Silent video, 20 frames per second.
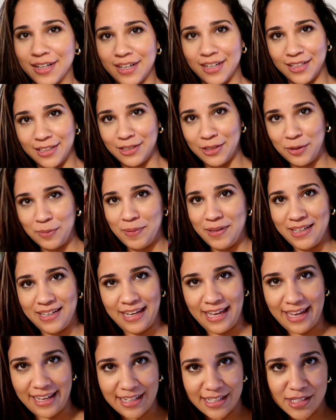A little bit
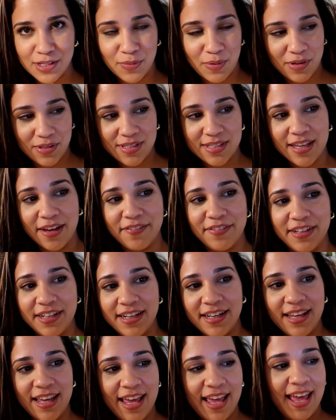late, it's around
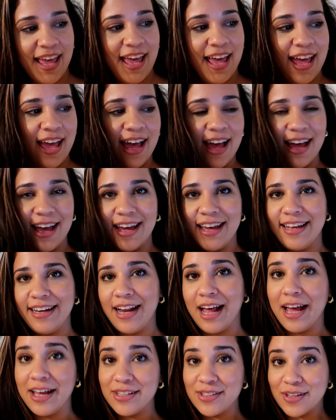7, and
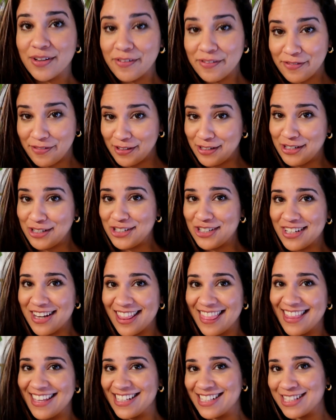I still haven't finished
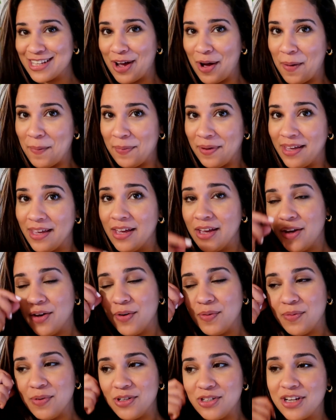this copy,
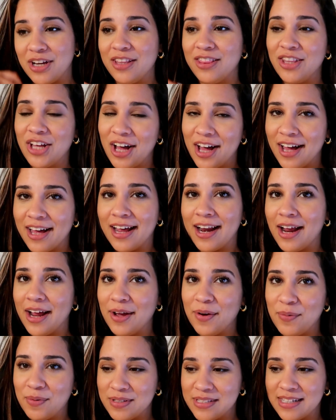which I thought
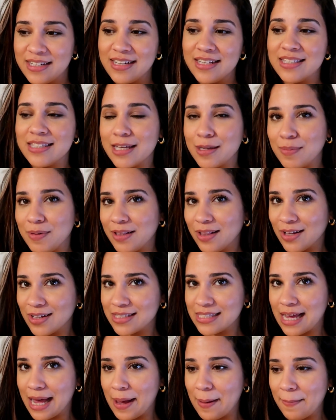wasn't gonna take me a long
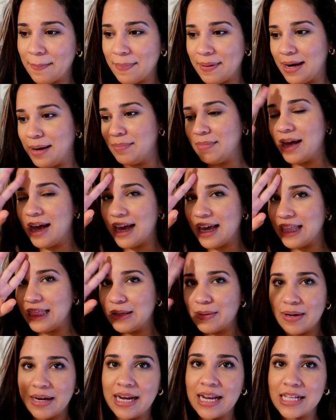time, but I'm not in
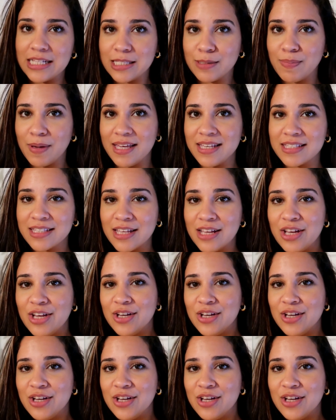the right headspace.